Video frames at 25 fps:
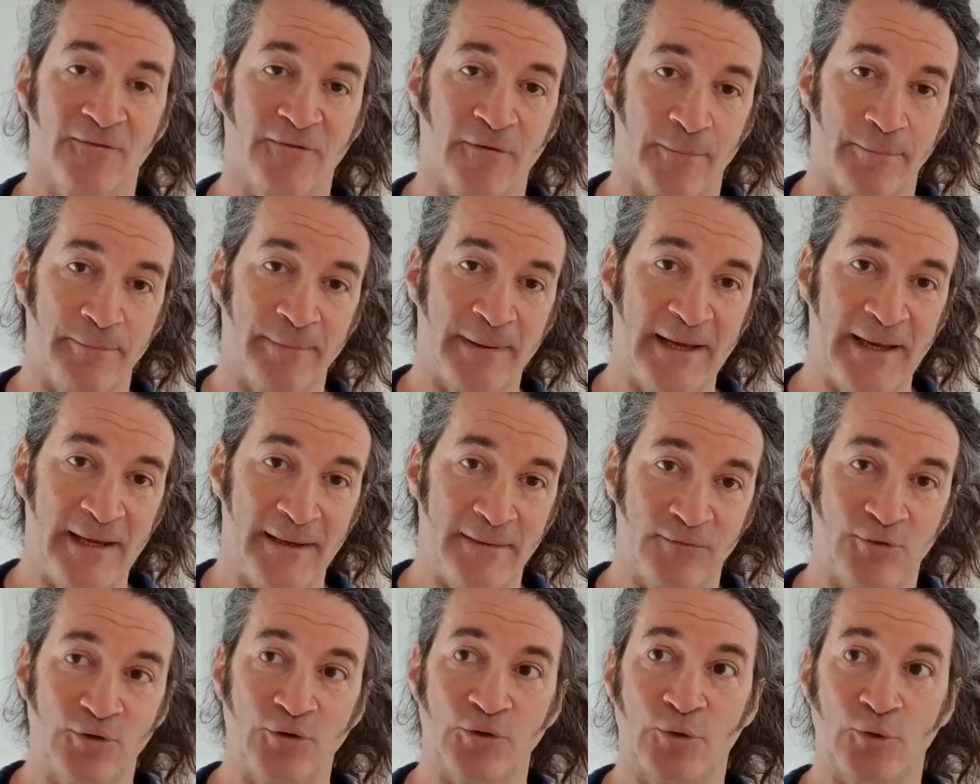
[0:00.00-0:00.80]
for
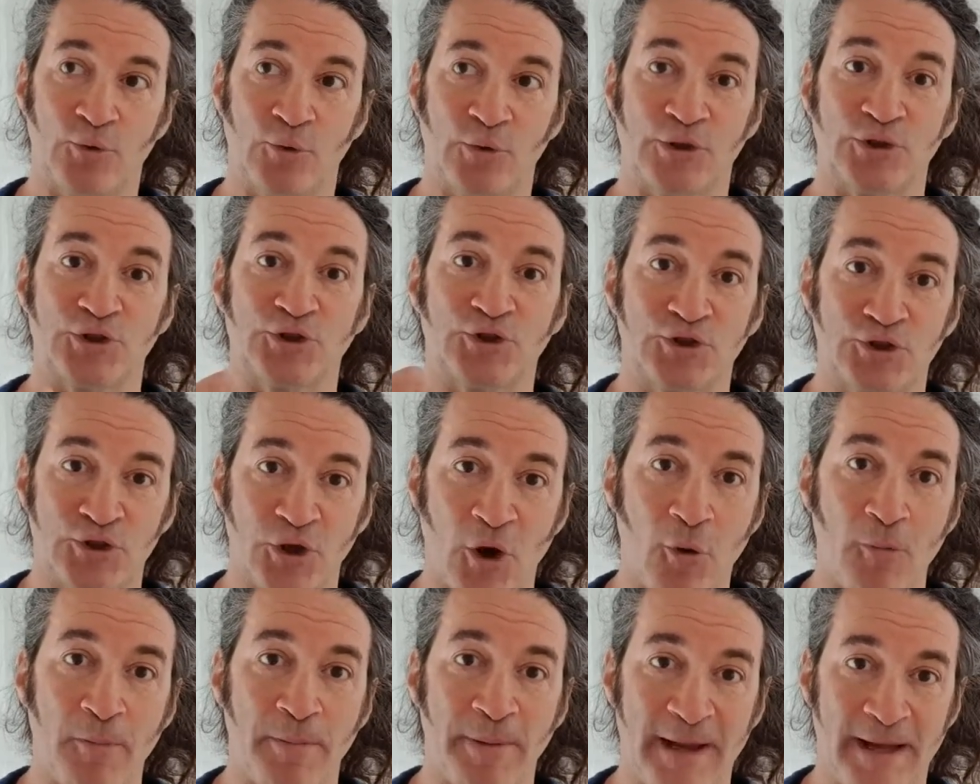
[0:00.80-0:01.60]
to
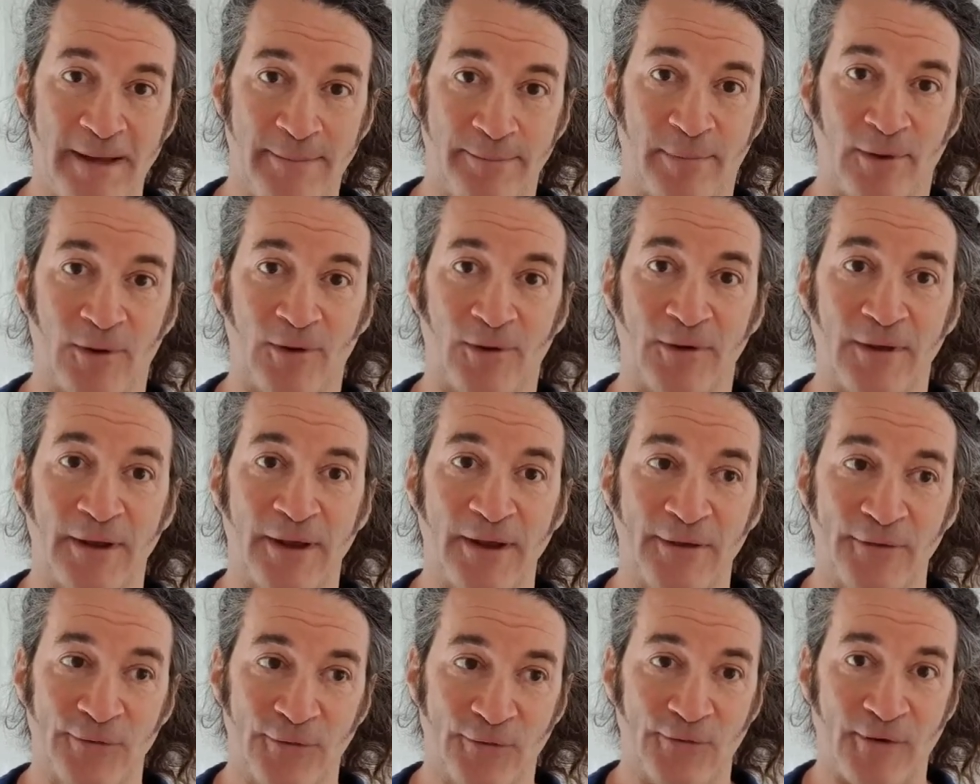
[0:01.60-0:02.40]
show people
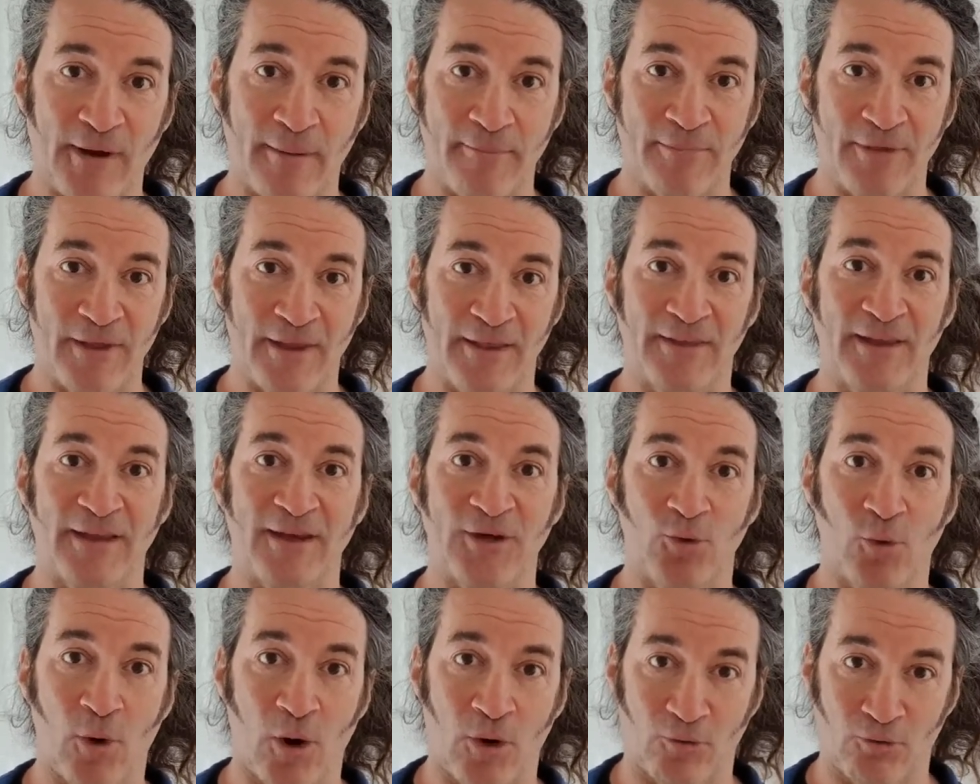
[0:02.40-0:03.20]
something that
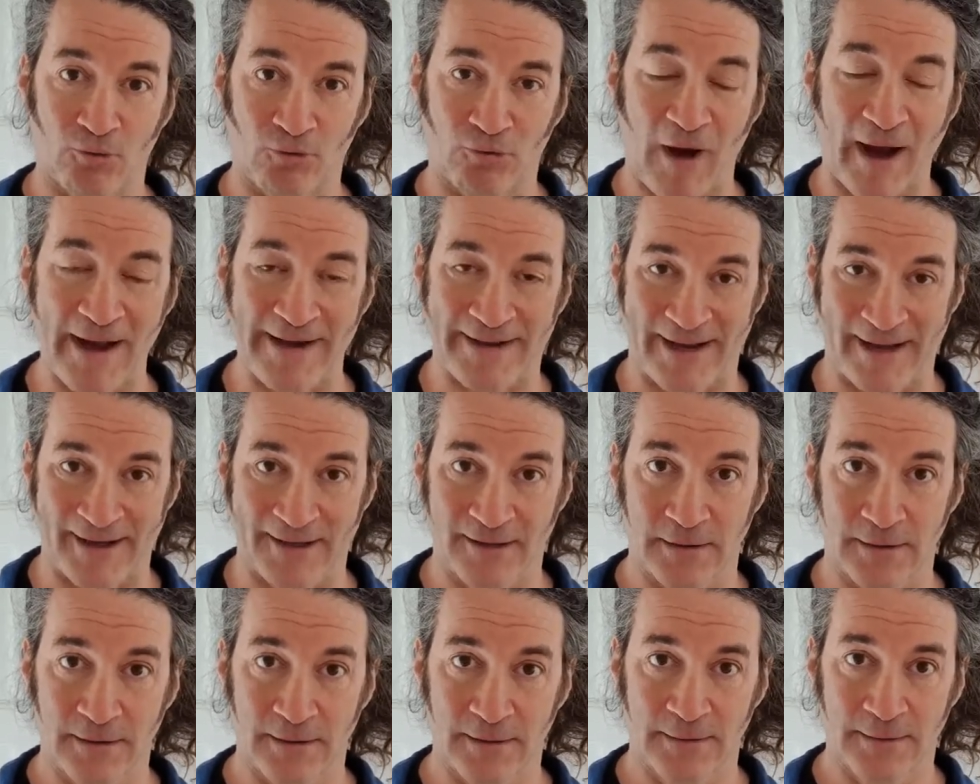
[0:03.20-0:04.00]
you are
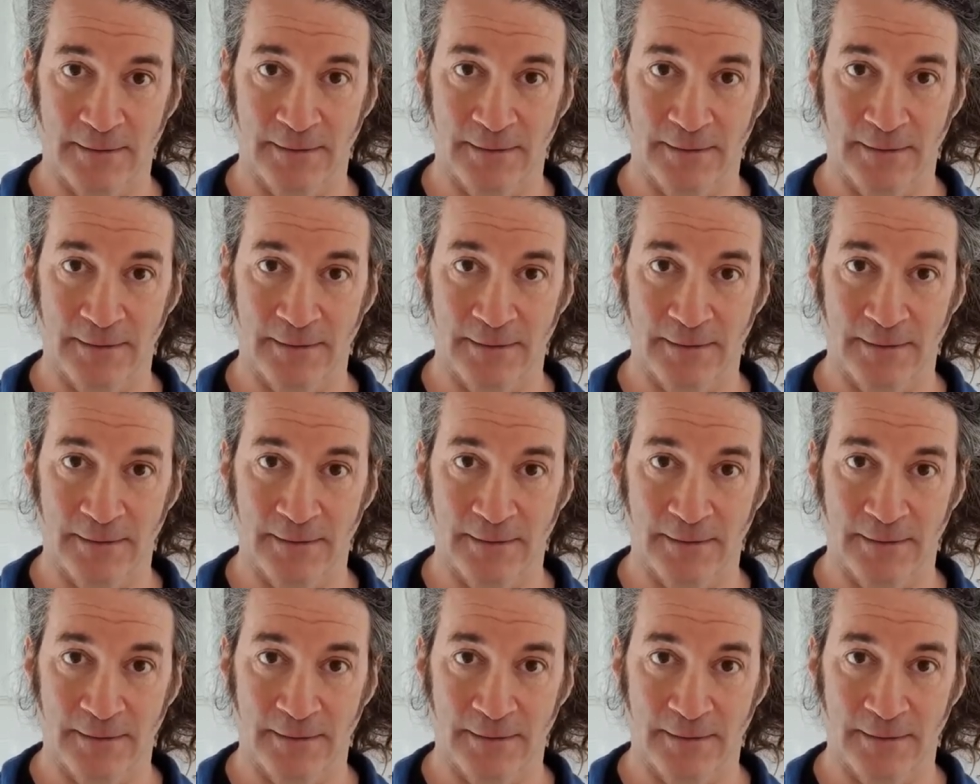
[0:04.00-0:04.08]
writing.